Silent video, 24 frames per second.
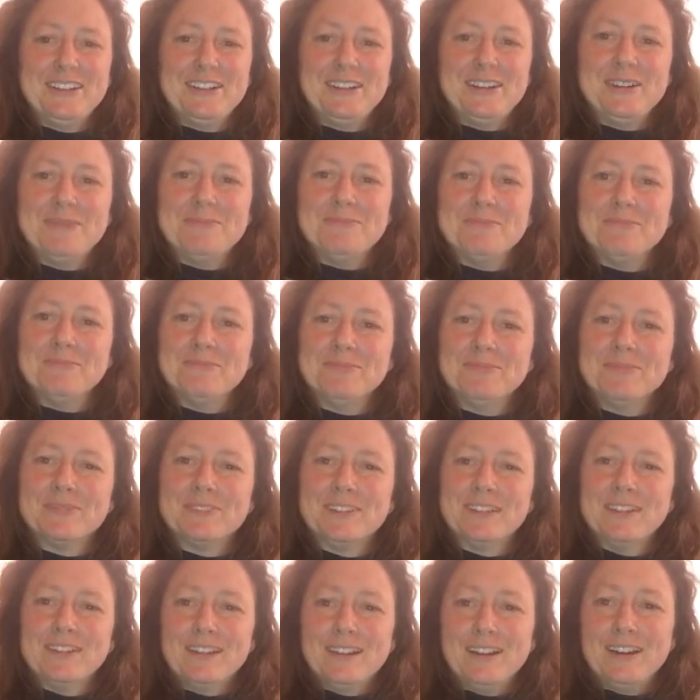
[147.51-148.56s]

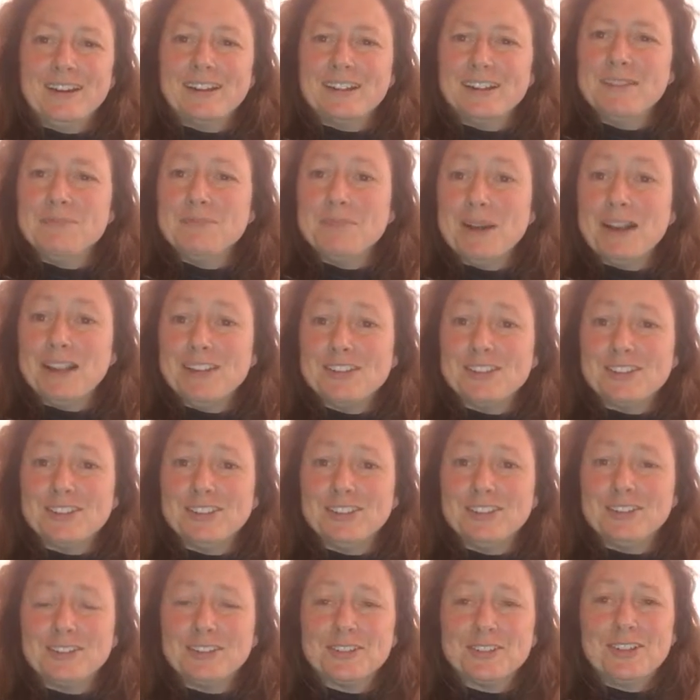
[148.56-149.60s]
I can
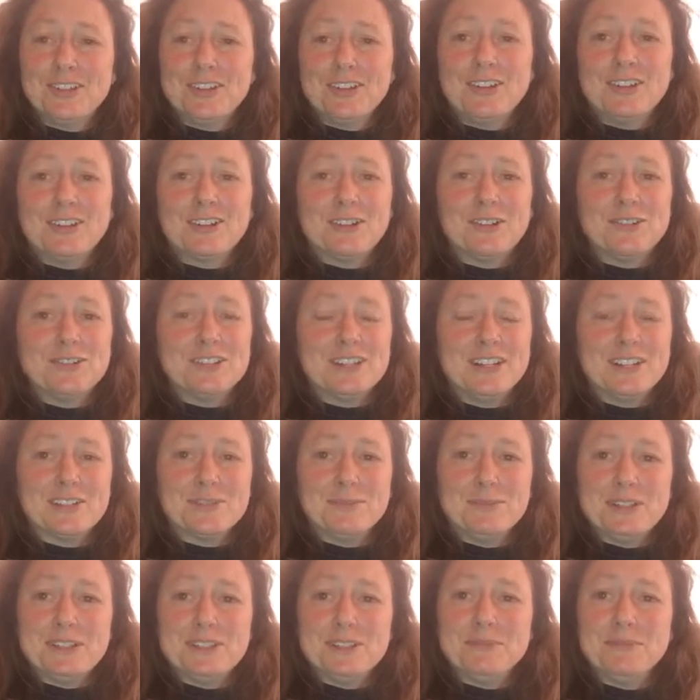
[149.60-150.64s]
imagine a
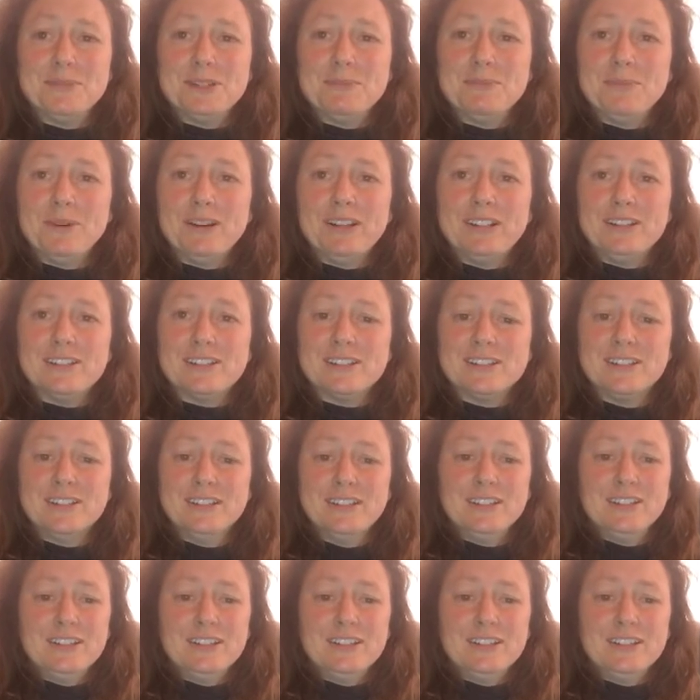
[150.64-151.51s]
context where somebody might